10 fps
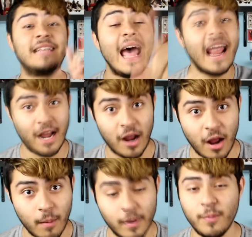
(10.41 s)
Today,
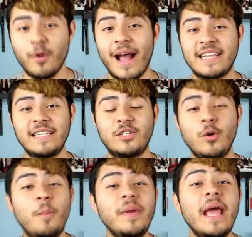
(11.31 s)
I'm going to be reacting
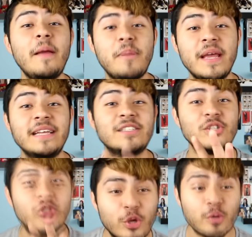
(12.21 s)
to BAP's
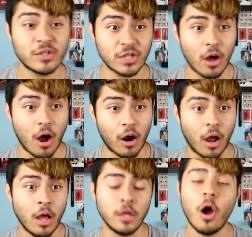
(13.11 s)
new song,
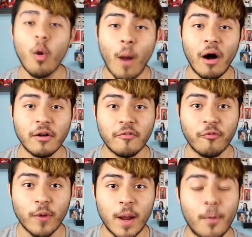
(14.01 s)
Young, Wild, and
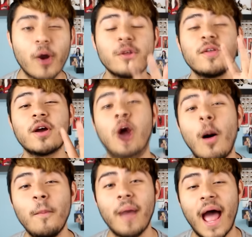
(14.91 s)
Free, a part of their
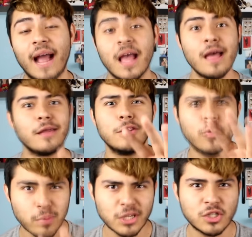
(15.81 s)
comeback, the
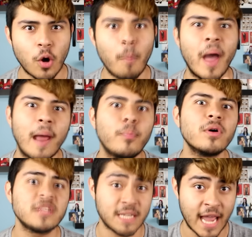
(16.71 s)
original Bad
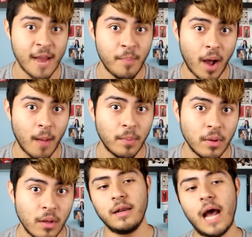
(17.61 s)
Boys of K-Pop.
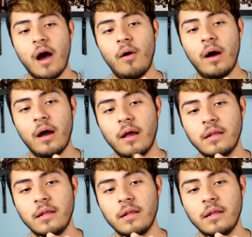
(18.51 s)
Now,